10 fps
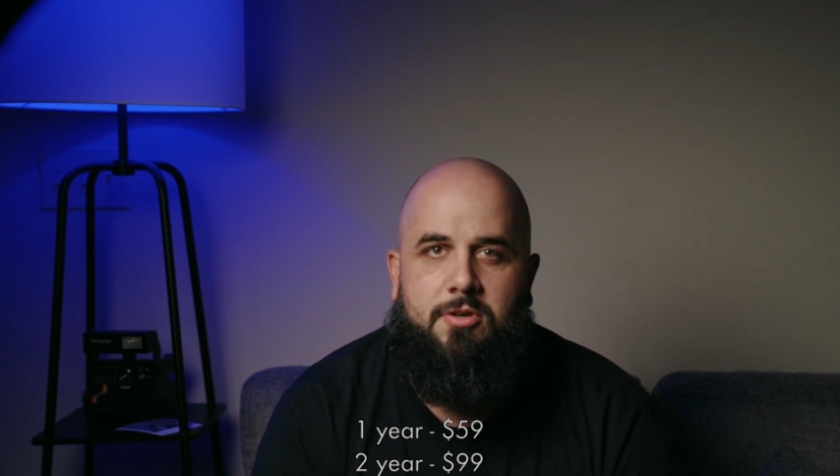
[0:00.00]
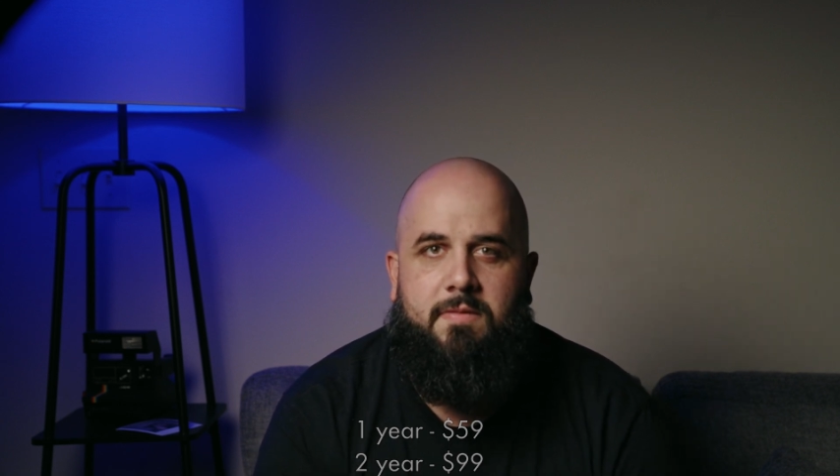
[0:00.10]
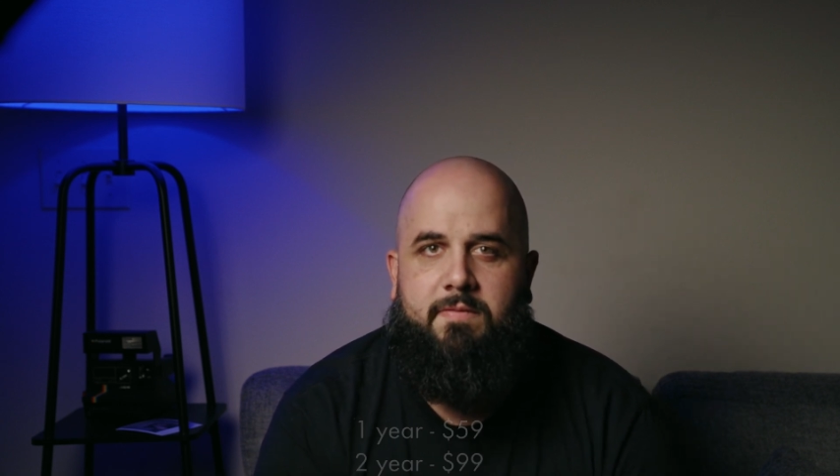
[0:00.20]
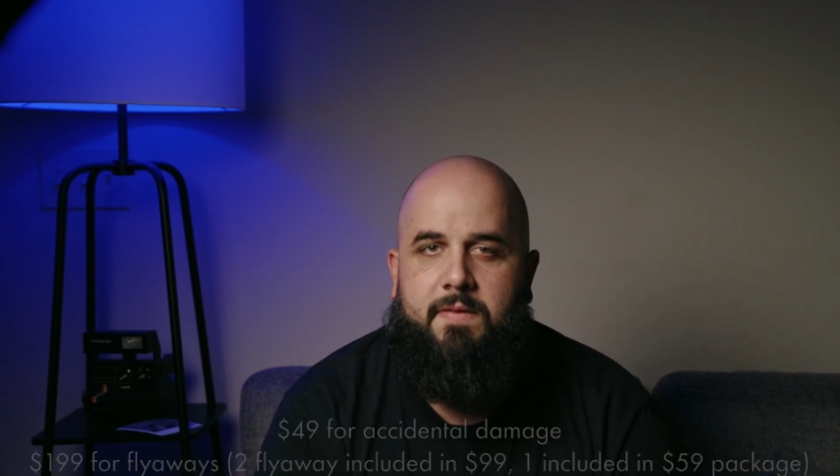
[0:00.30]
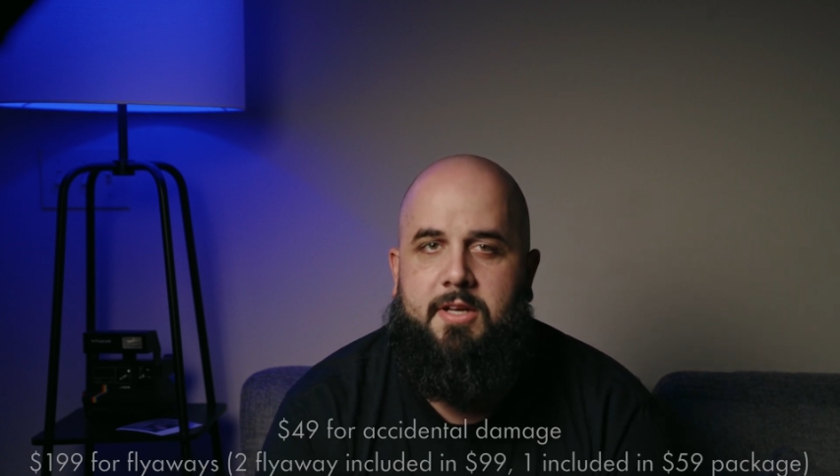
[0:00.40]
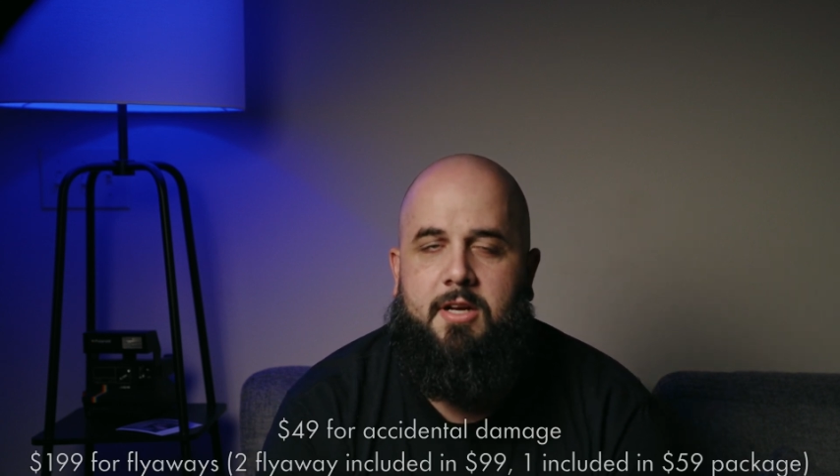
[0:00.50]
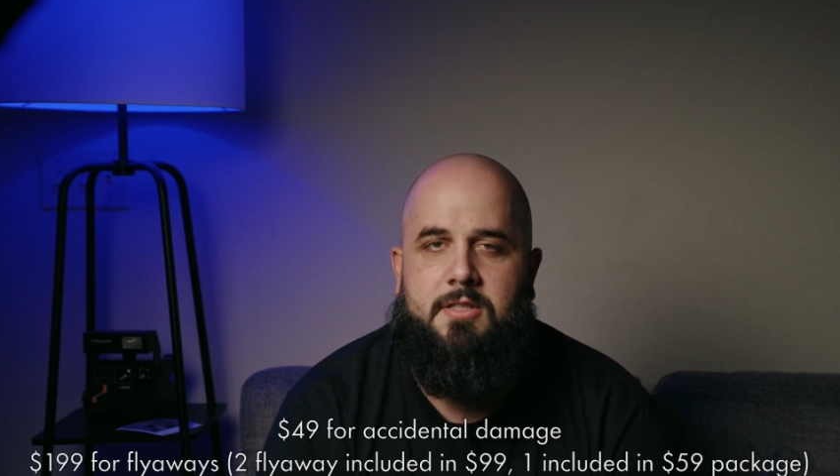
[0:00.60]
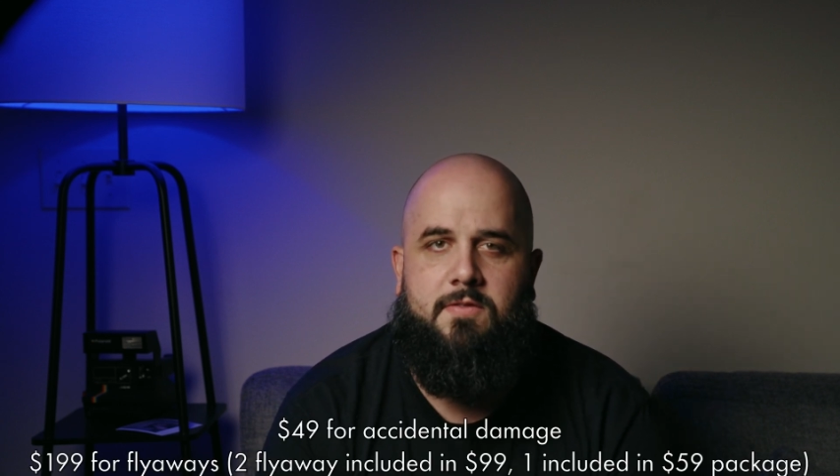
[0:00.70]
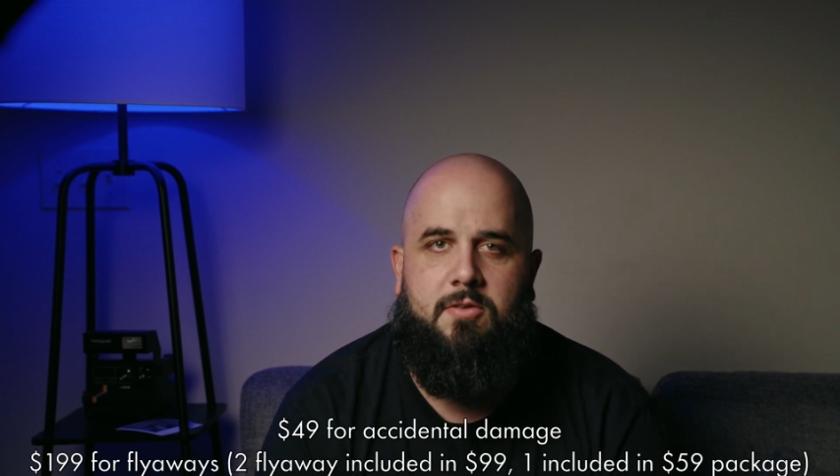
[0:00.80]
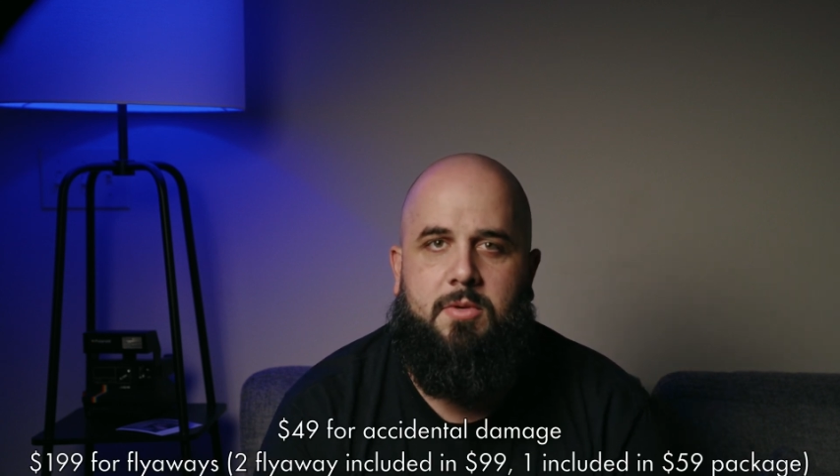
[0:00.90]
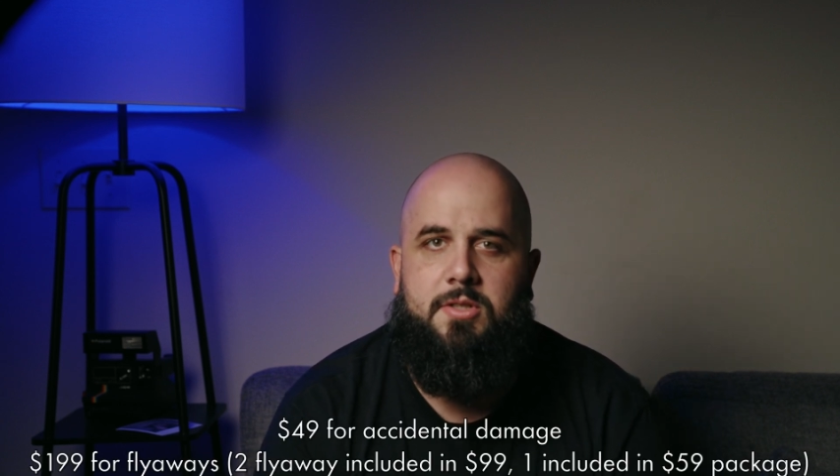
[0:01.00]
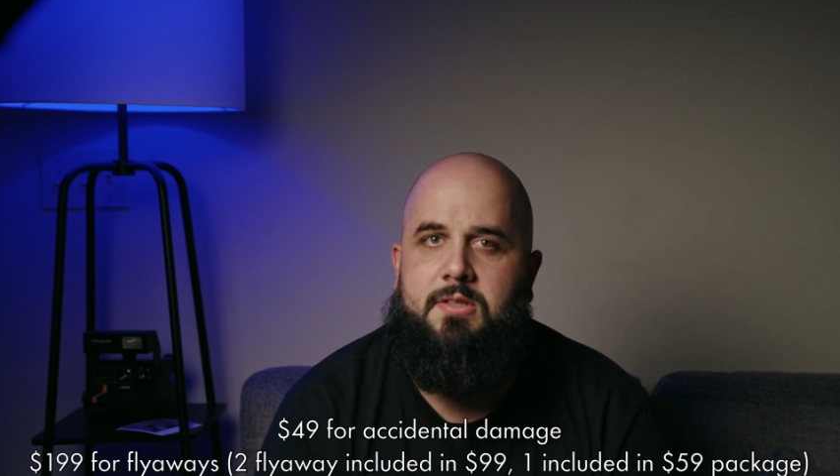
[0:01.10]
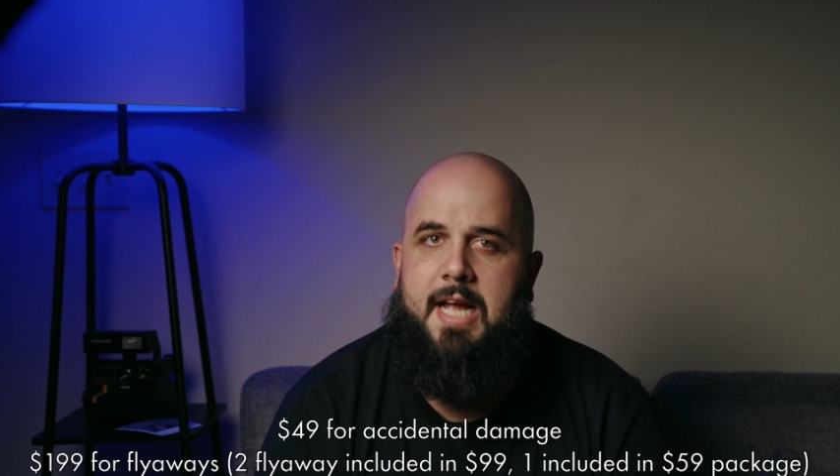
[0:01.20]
or $50 for most